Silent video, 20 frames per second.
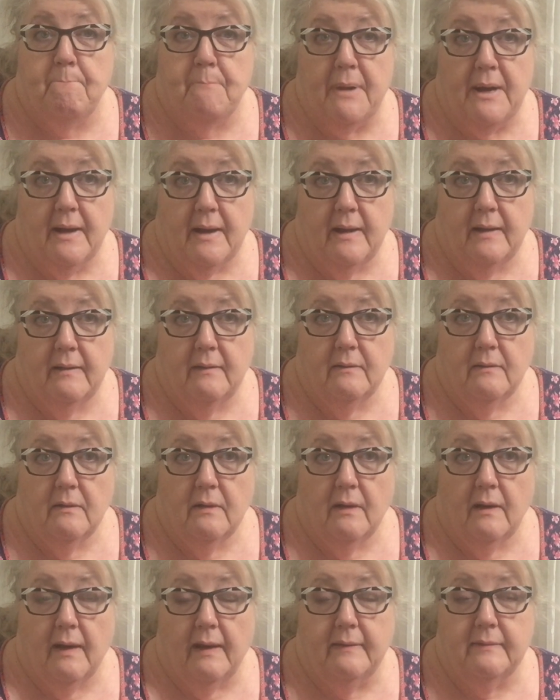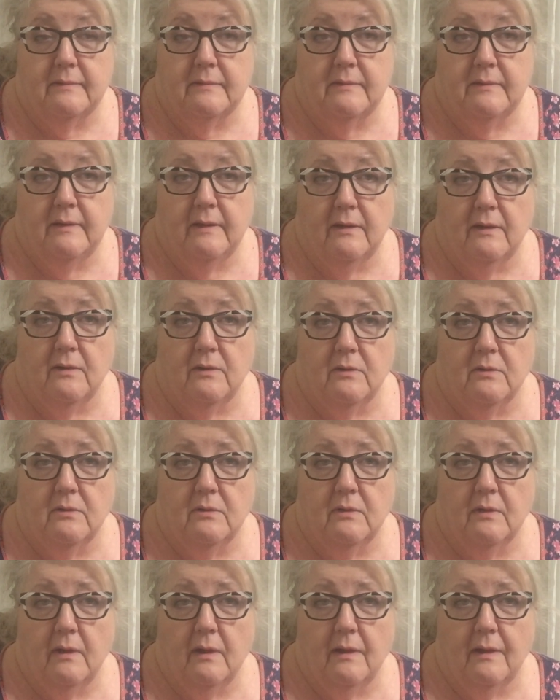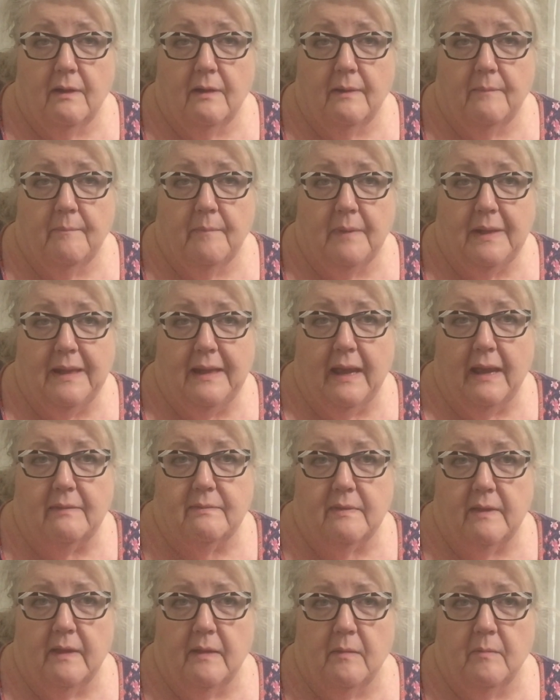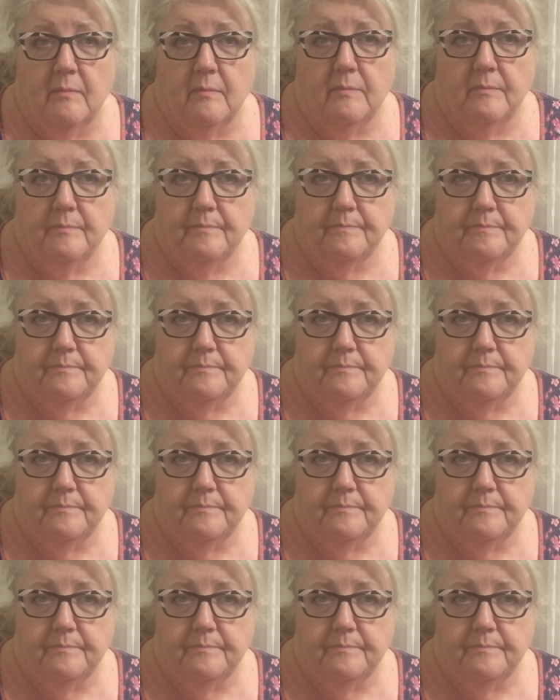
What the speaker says: but I still get them,